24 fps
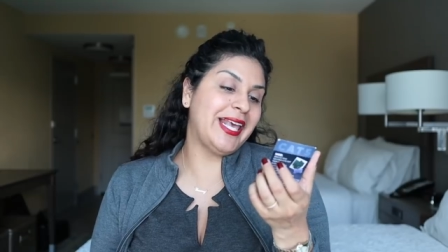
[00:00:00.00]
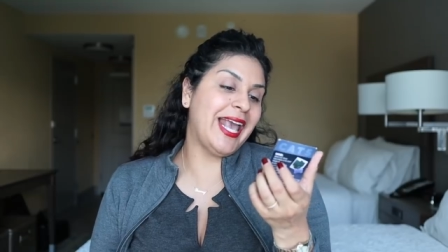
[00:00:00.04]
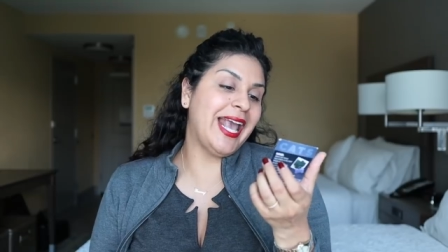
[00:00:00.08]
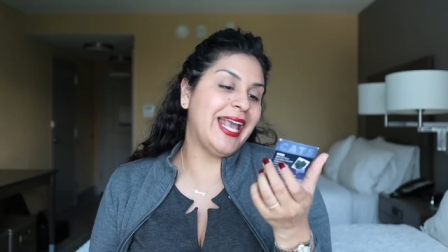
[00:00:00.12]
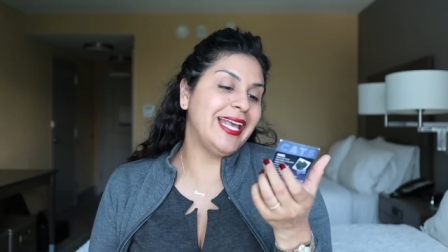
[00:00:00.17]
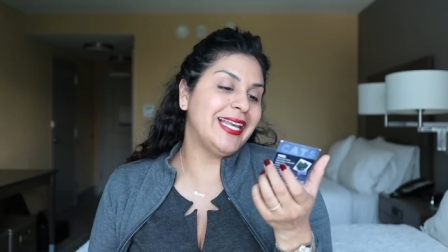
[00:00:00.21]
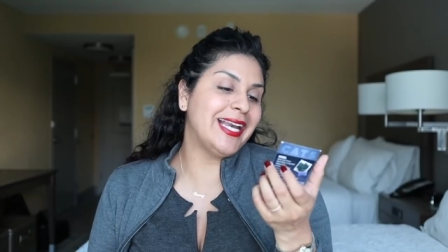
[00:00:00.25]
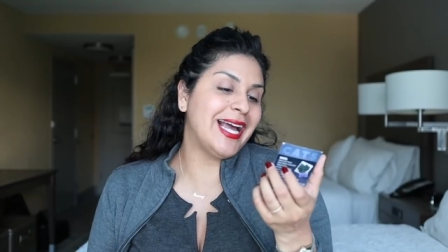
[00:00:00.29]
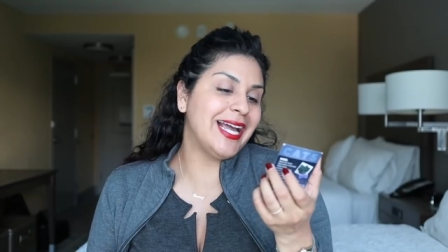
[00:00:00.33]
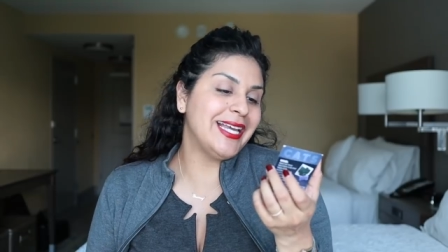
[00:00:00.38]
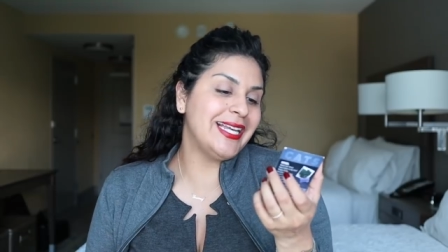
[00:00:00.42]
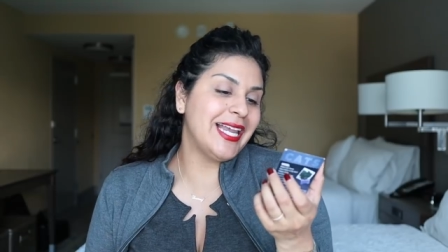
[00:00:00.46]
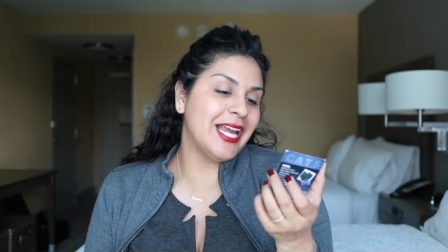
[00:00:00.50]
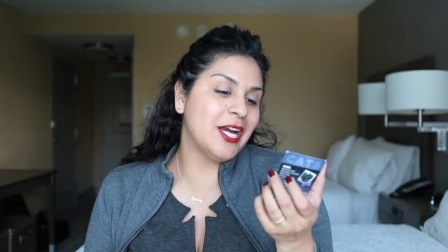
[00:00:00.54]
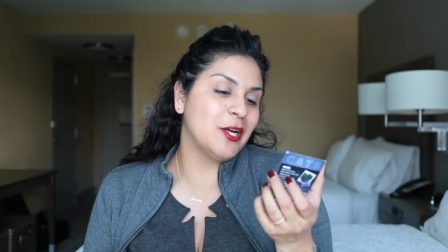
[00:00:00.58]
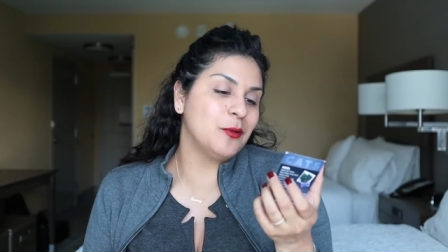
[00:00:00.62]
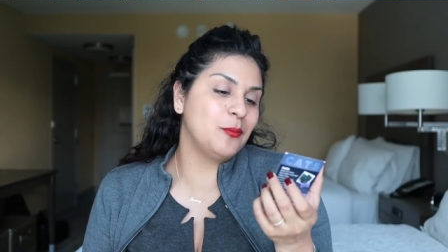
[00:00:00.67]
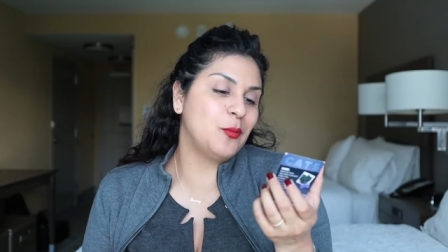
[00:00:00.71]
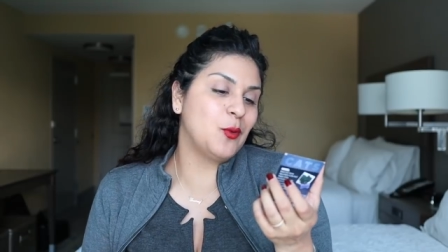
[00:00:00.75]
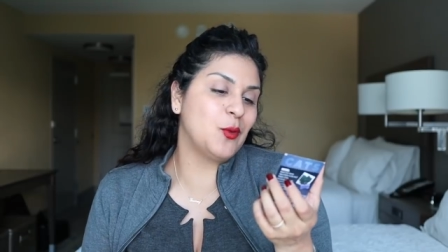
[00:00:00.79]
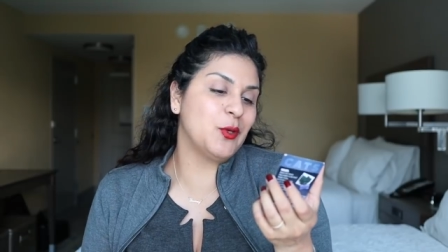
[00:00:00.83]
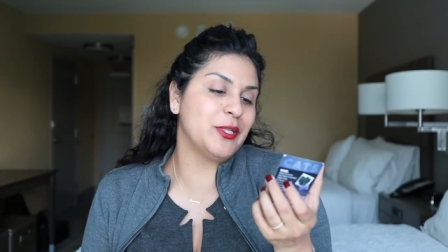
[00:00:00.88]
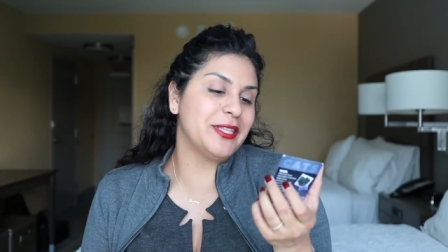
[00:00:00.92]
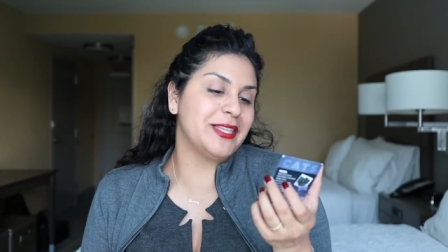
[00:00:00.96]
Canine
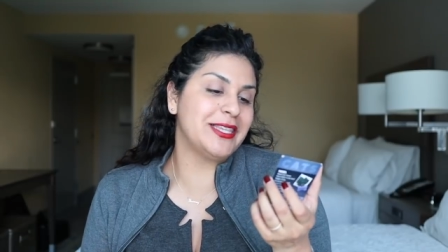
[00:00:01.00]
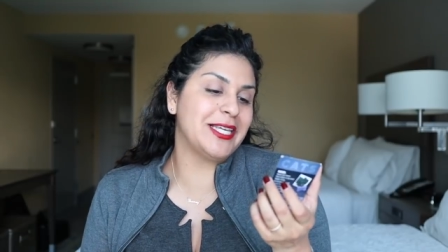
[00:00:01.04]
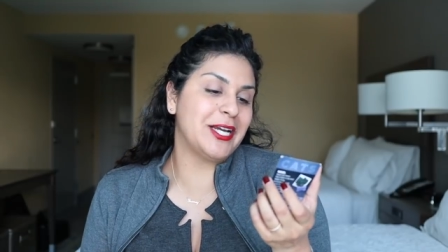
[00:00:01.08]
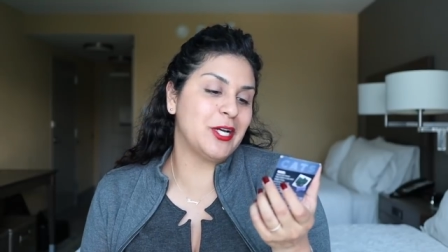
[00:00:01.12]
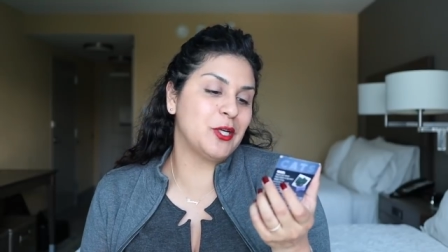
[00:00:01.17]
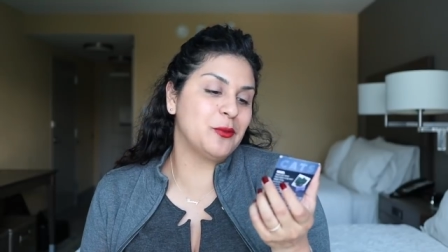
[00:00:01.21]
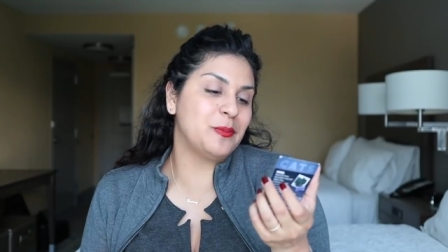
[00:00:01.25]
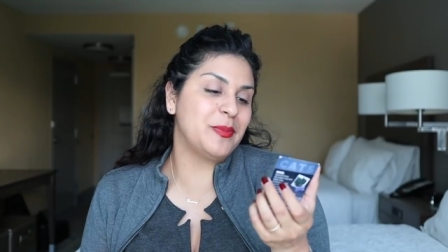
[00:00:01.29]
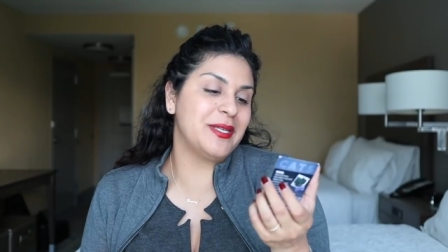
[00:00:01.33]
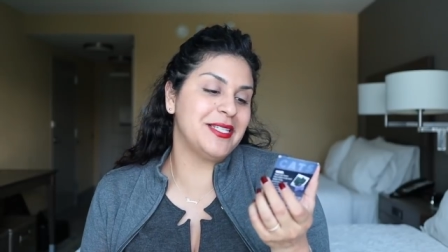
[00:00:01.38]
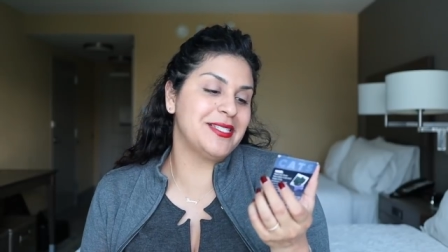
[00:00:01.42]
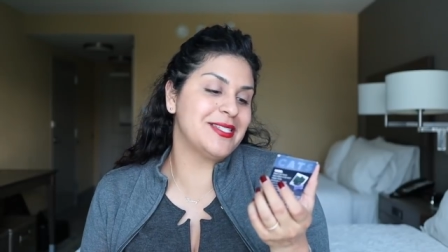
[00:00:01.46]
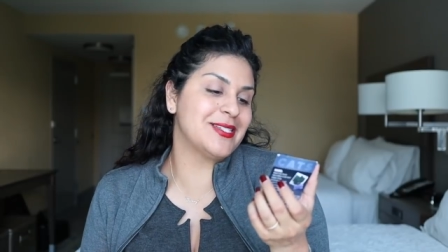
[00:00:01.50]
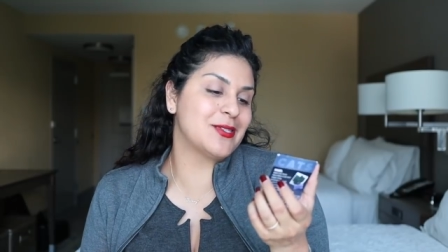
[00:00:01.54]
Airport Therapy